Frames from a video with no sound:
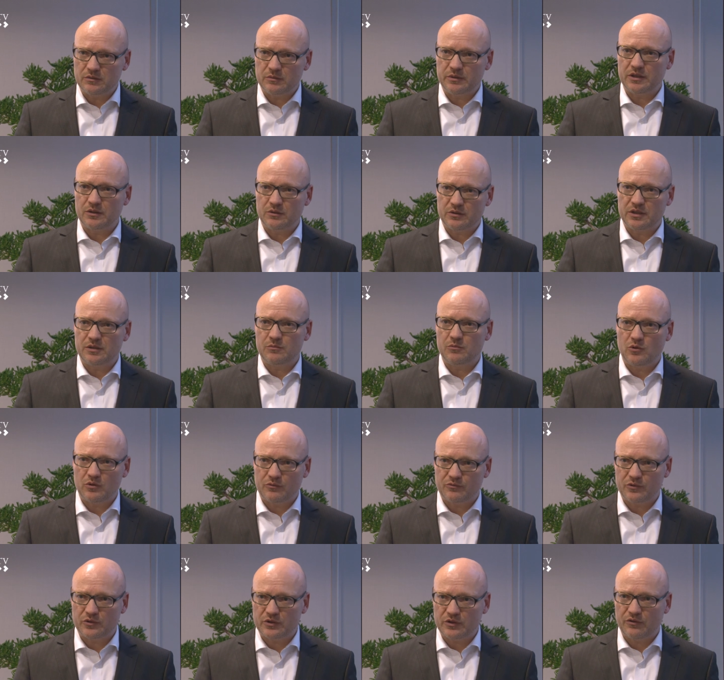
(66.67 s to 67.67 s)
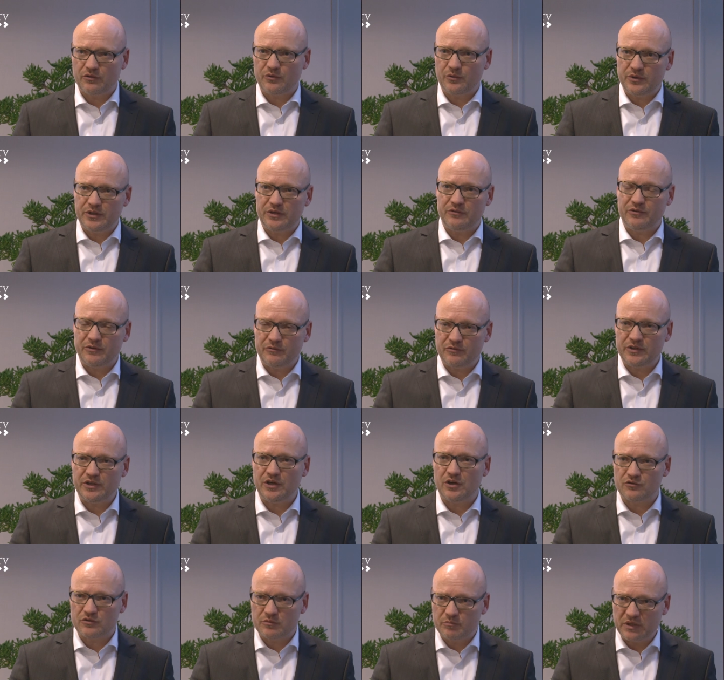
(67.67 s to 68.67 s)
We are looking more for the 30, 50,
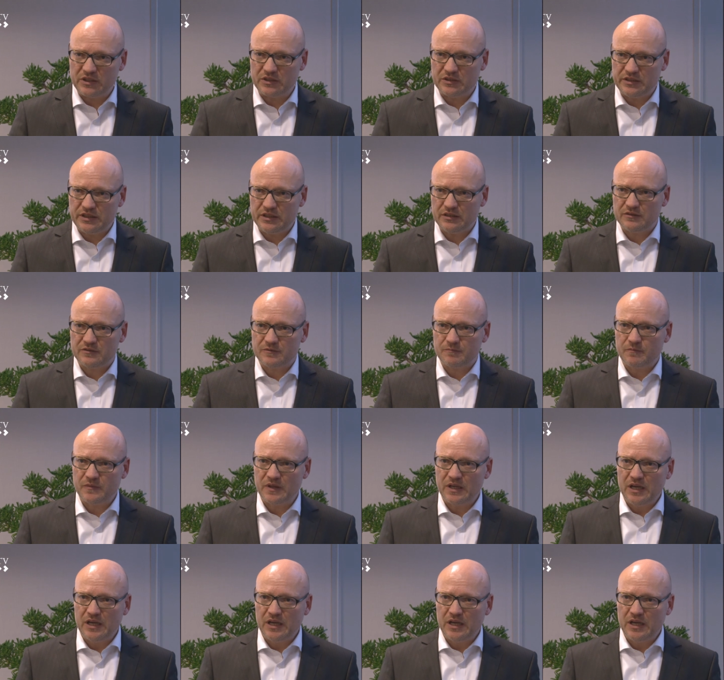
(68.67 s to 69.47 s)
100 million deals.